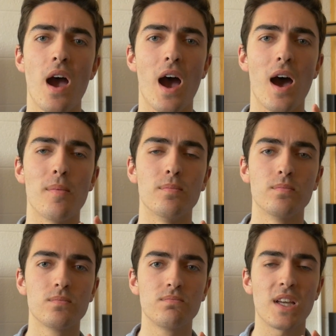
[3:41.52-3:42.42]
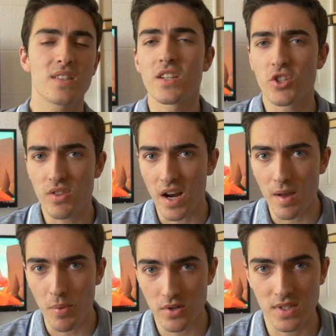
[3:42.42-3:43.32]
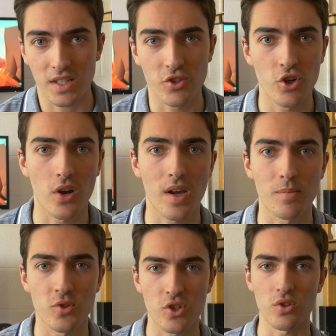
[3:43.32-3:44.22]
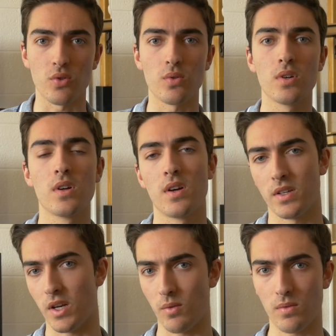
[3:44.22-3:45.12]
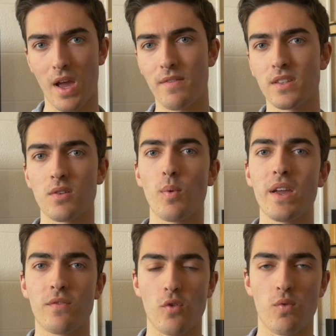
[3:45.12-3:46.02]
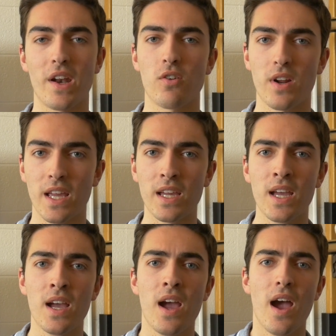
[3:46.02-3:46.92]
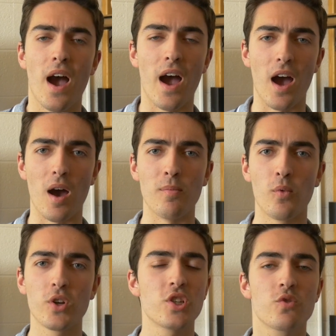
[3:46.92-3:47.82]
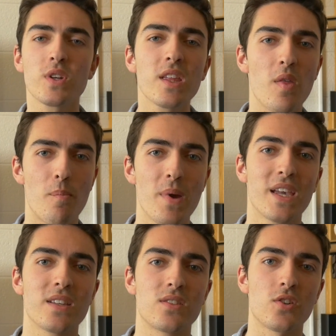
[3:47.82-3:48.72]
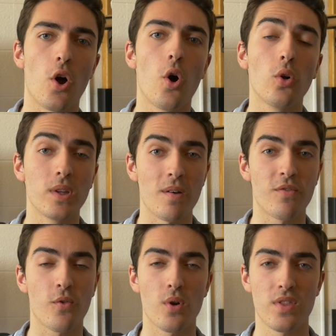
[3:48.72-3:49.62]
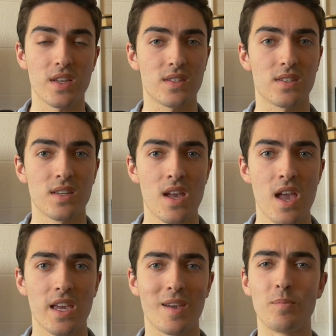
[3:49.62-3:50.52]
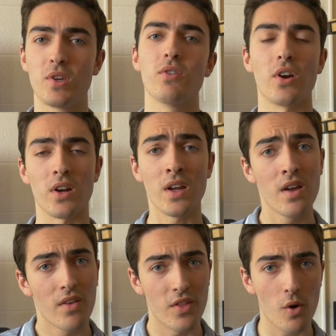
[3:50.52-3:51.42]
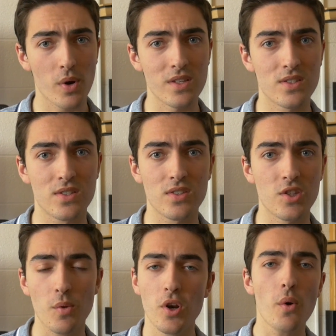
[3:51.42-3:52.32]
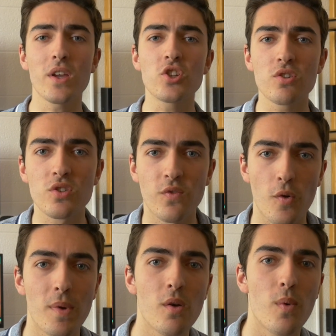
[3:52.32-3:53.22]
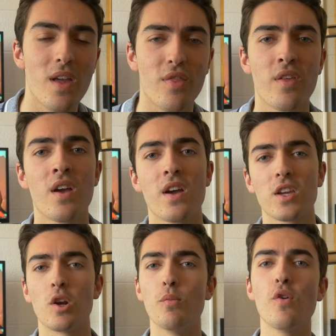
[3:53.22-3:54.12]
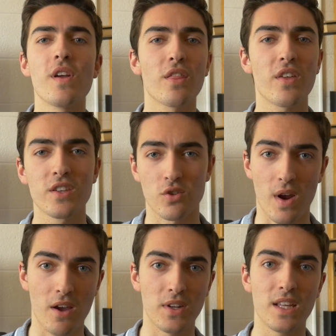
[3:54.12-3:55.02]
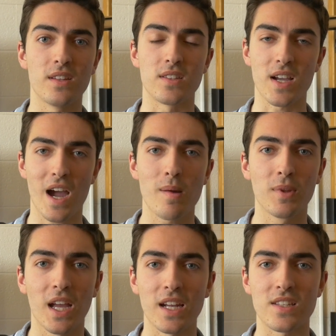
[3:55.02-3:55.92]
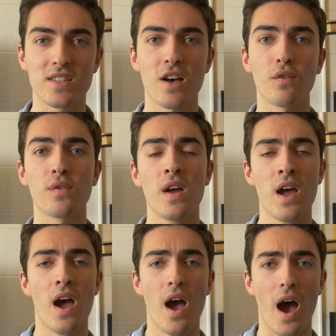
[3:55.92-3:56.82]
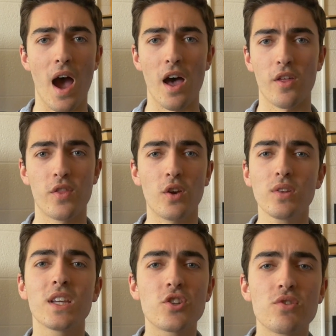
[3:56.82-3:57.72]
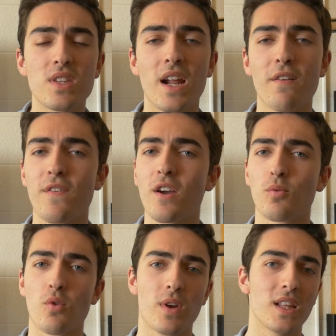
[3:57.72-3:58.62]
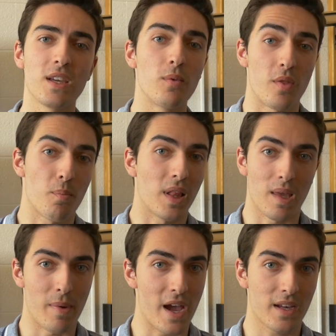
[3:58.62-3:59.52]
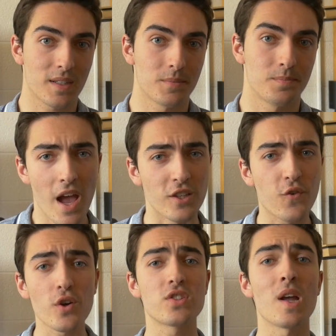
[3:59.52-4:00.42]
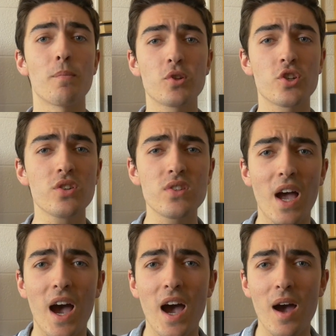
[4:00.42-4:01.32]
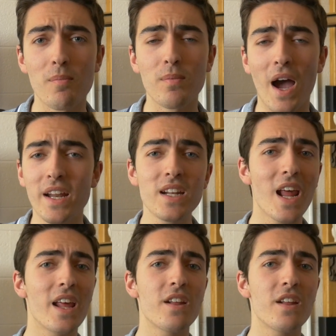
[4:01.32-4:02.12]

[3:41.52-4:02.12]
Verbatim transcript: Um, that's an issue that I personally chalk up to, you know, having to wait for rendering, um, which is really the biggest holdup for this computer. There was there were no issues for me with, you know, moving things around in the timeline itself. Uh, the only issues that I found were really with playback. As far as temperatures, um, I didn't